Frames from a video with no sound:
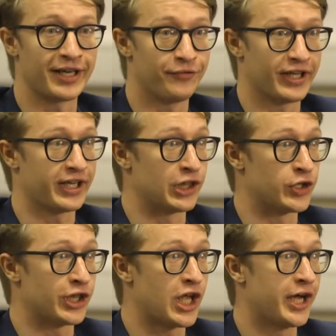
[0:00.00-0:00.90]
I felt like I
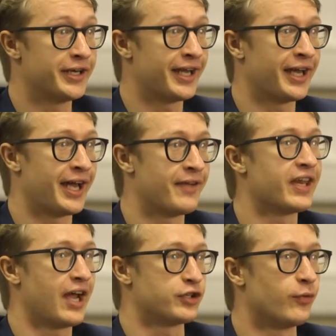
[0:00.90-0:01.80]
learned a lot, uh, and
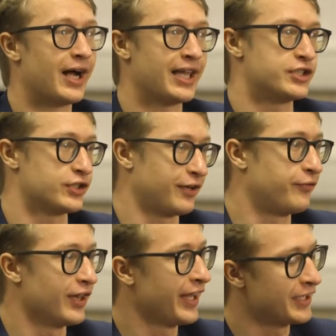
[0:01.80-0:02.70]
then after a while, I just like
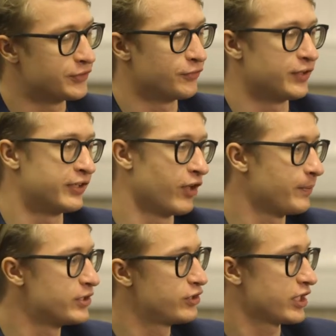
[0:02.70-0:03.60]
felt like sort of the
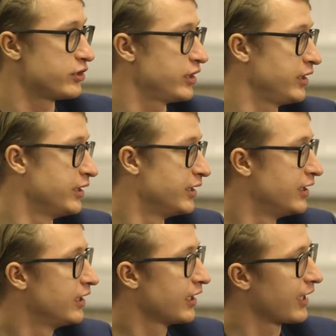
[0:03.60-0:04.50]
development trajectory
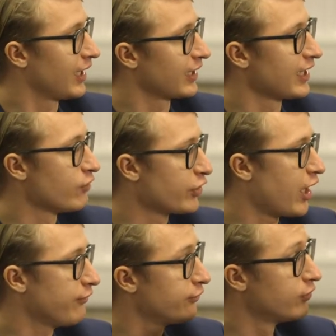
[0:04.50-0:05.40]
kind of like leveled
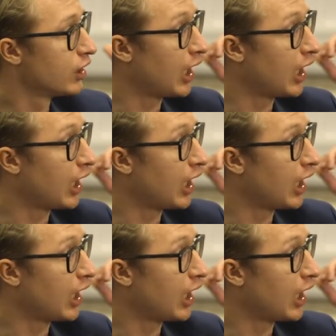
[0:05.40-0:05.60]
off,